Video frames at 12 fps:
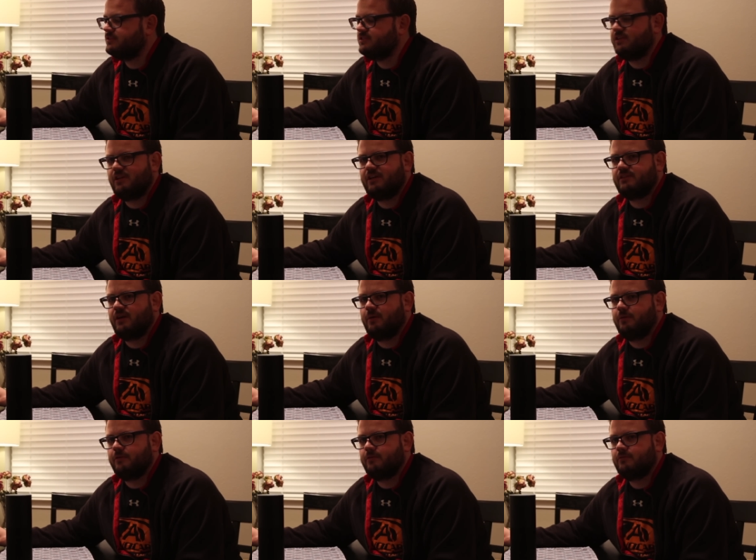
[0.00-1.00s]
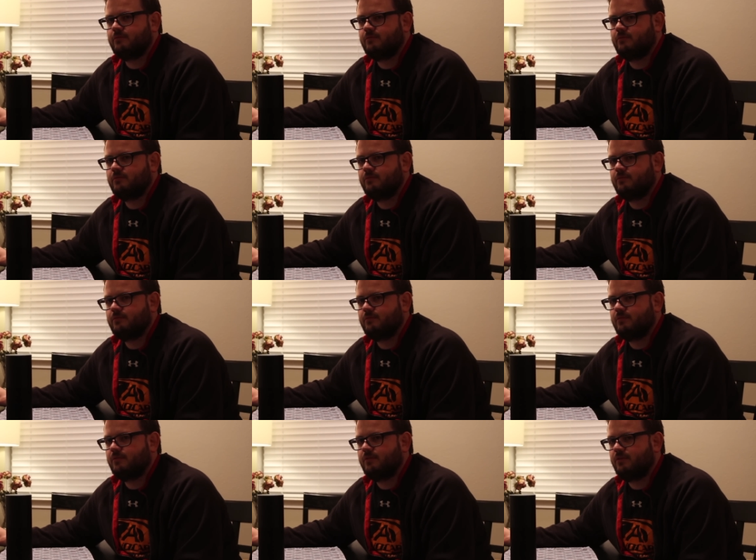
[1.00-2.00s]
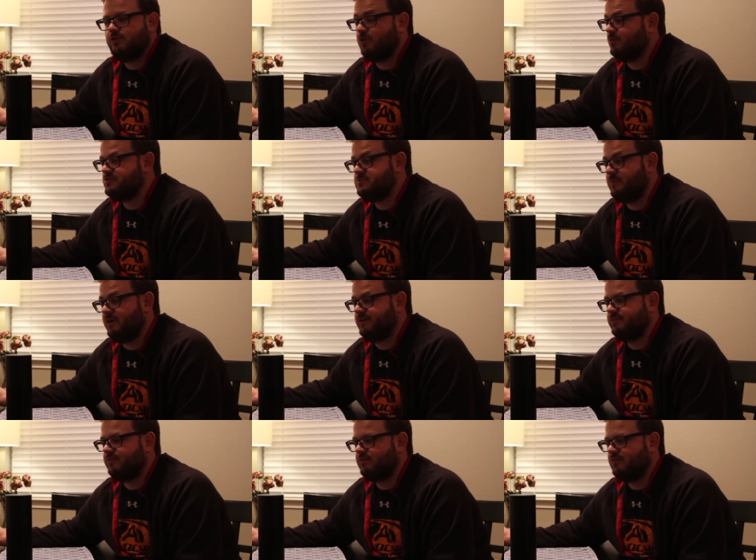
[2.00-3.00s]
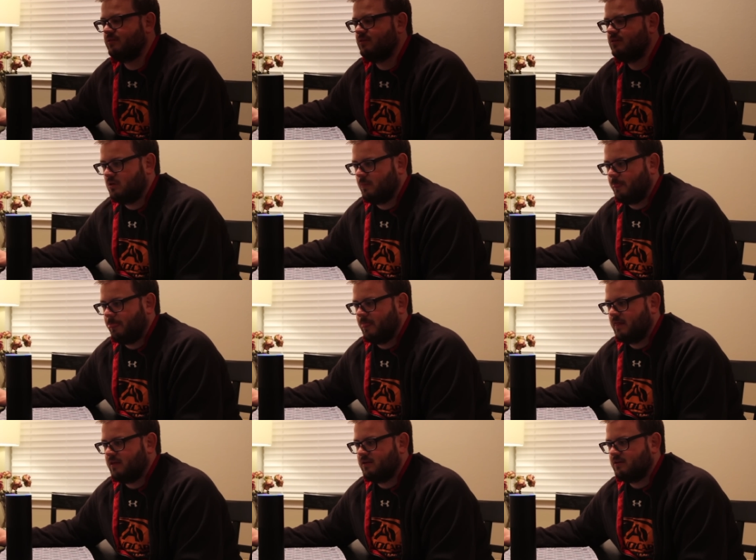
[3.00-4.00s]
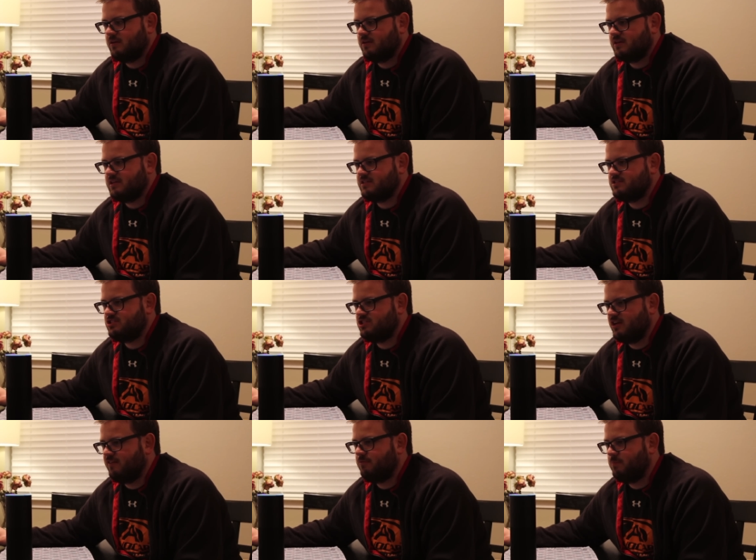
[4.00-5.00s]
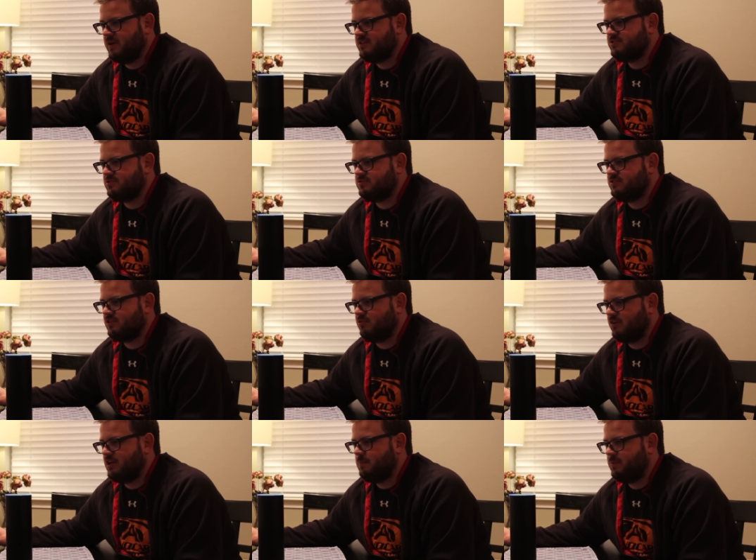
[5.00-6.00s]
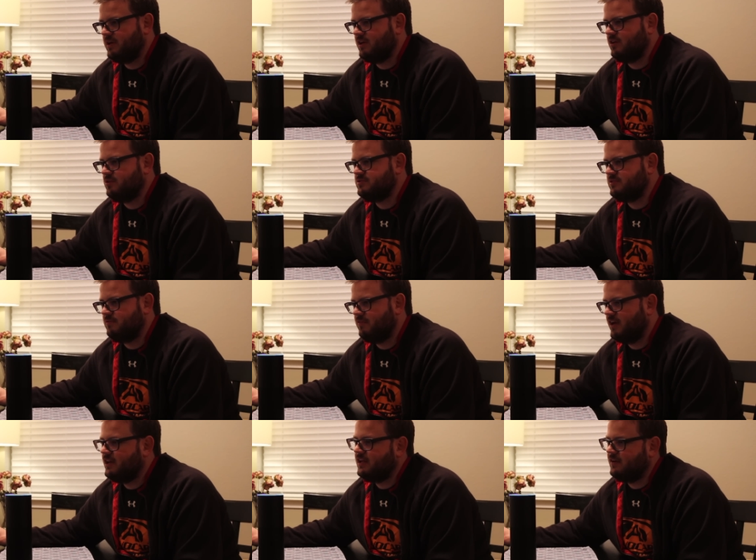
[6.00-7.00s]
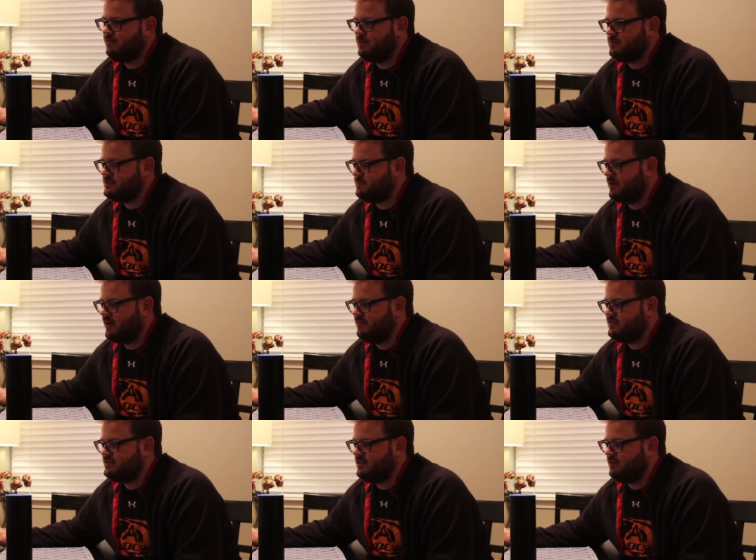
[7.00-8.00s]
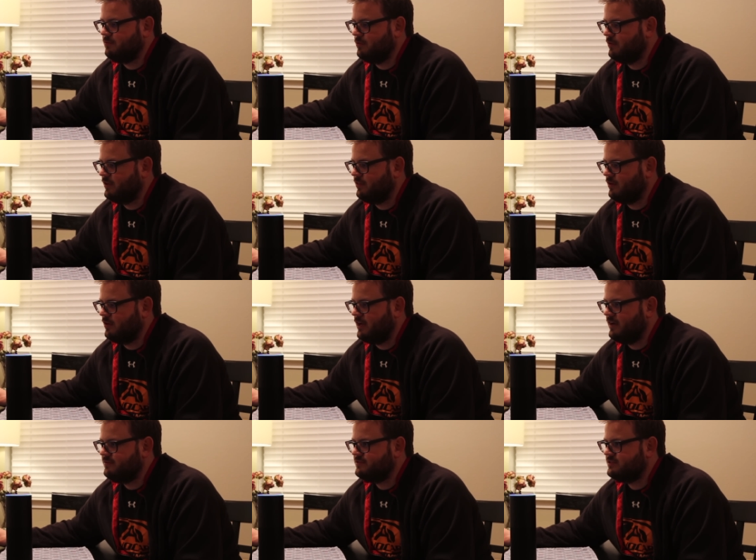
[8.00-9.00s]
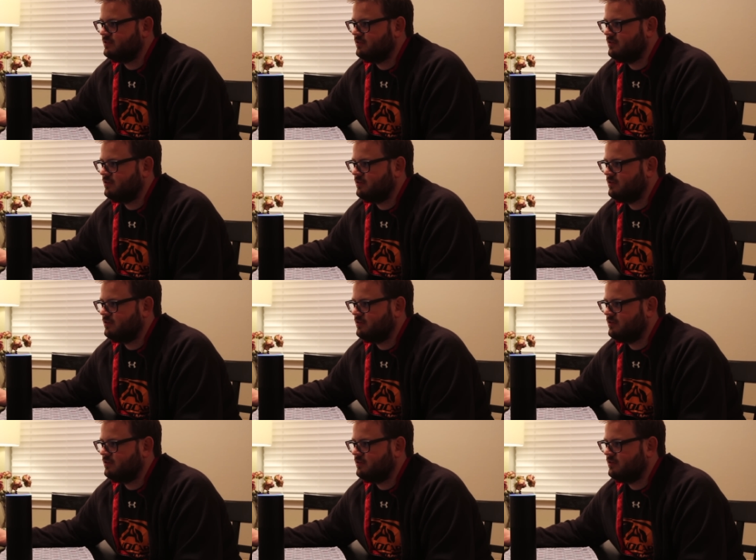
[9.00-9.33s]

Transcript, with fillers: She didn't like that one. No response. Is Jeff Bezos a greedy pig who's invading everyone's privacy and ruining their lives?